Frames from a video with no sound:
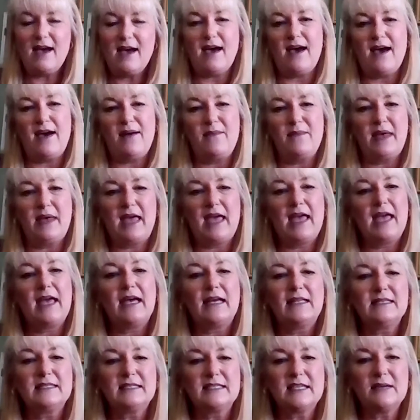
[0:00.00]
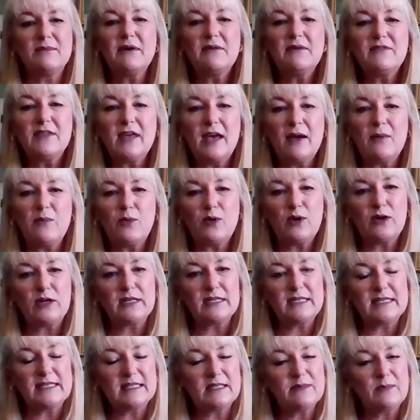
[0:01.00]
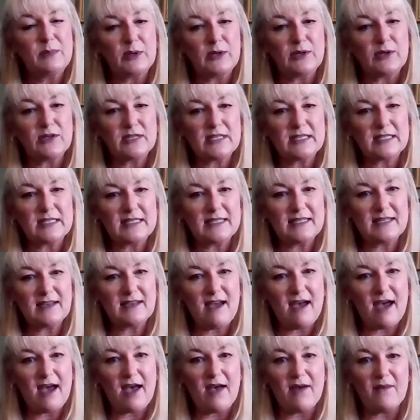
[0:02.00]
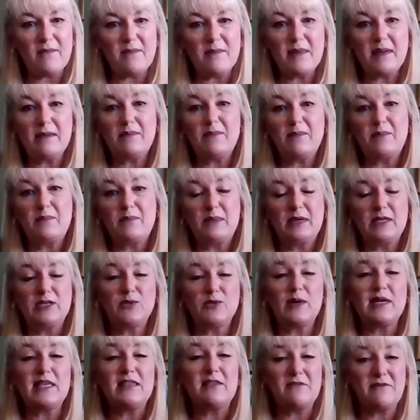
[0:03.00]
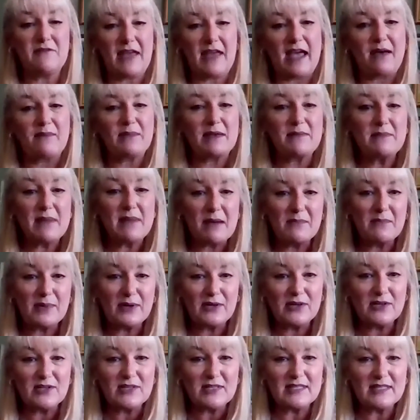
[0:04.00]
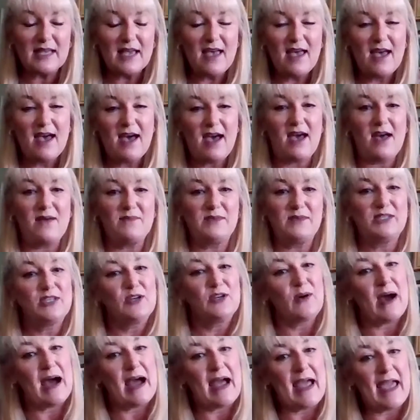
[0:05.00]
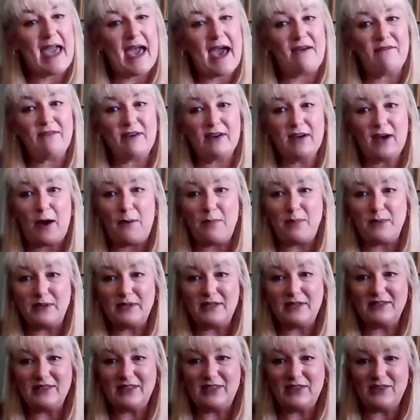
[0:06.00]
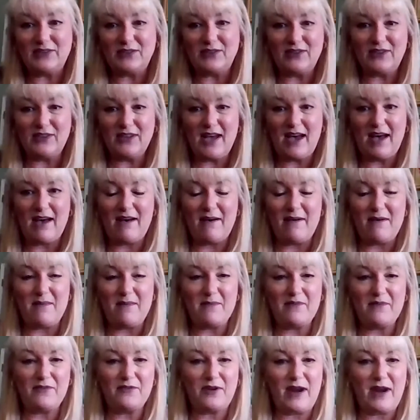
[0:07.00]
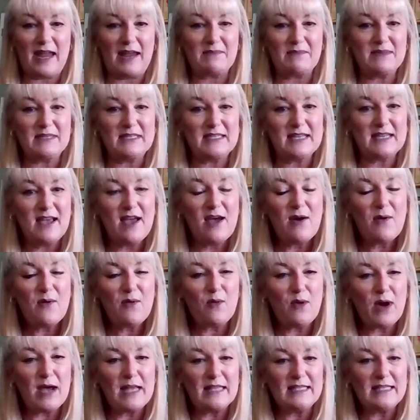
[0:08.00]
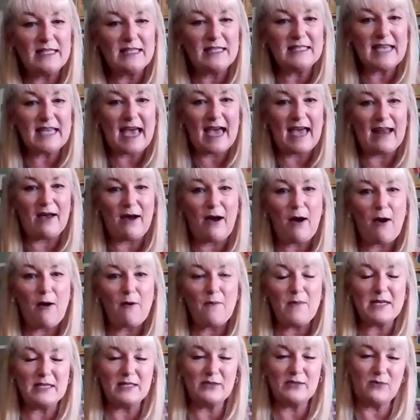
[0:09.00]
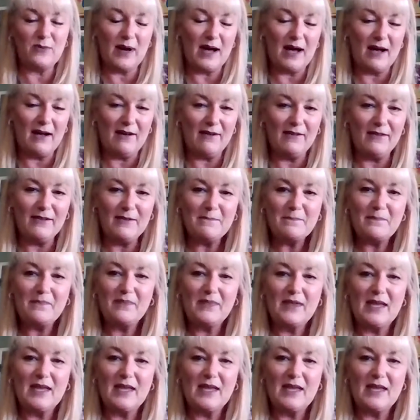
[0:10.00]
And some of them were dispersed between the family members. So I have a couple of little framed ones at home as well.